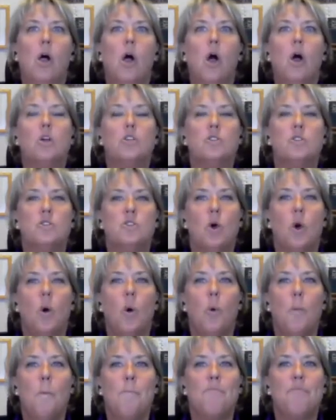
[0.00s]

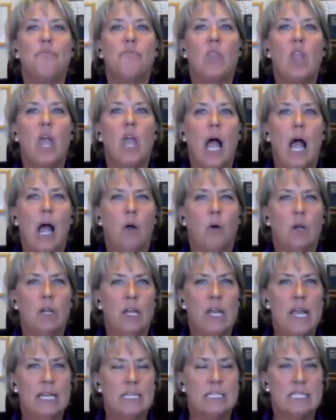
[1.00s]
So our
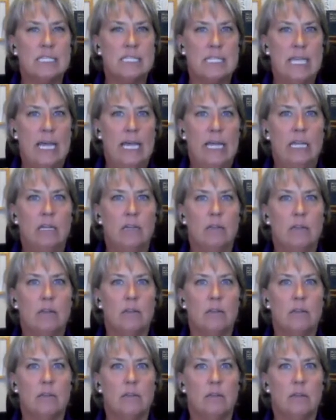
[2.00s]
next set,
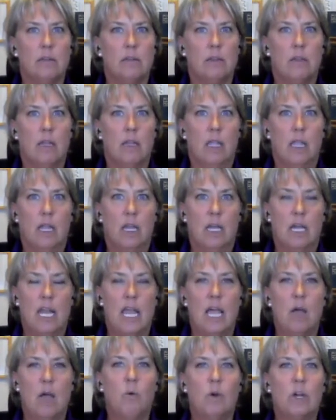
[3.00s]

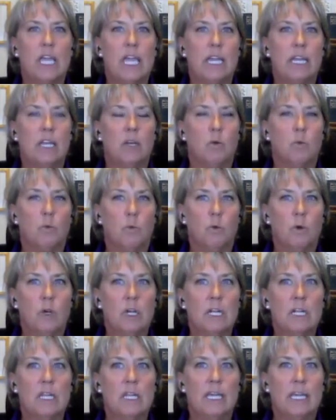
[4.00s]
now we're getting
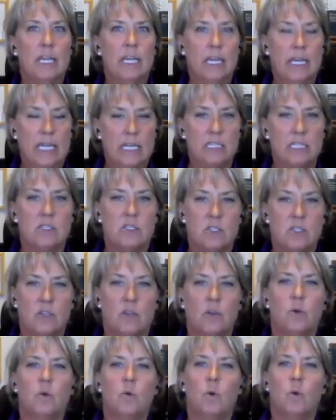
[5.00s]
really
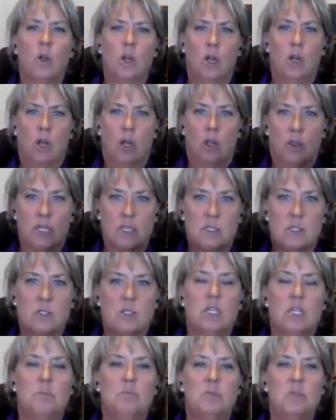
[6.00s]
into the
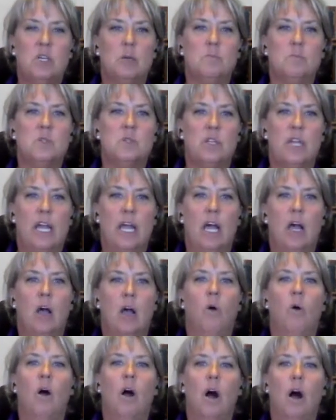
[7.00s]
symptoms
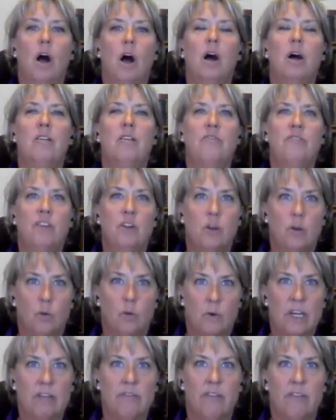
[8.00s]
now of
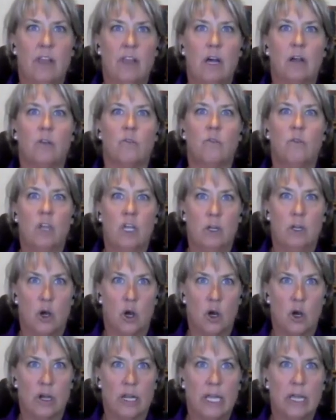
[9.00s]
reflux and
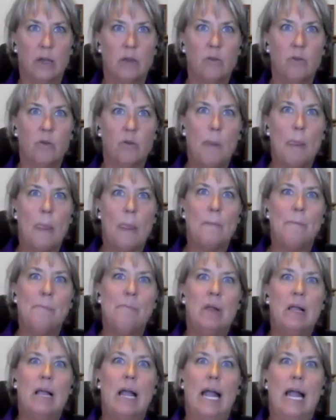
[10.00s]
hernias.
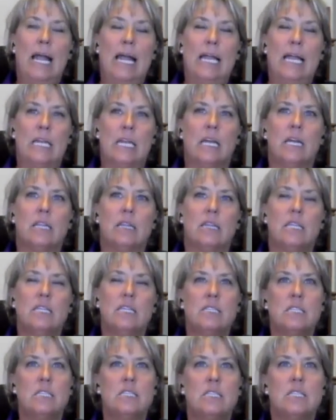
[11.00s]
And
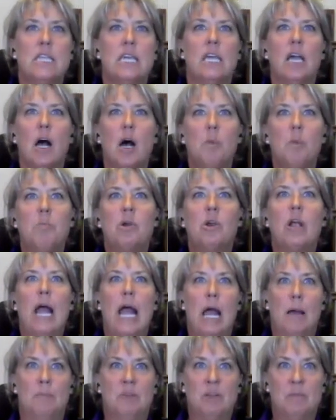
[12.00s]
this is the upper
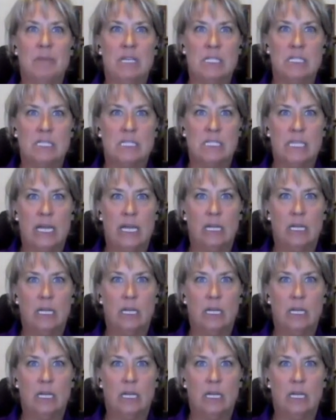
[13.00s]
abdomen set.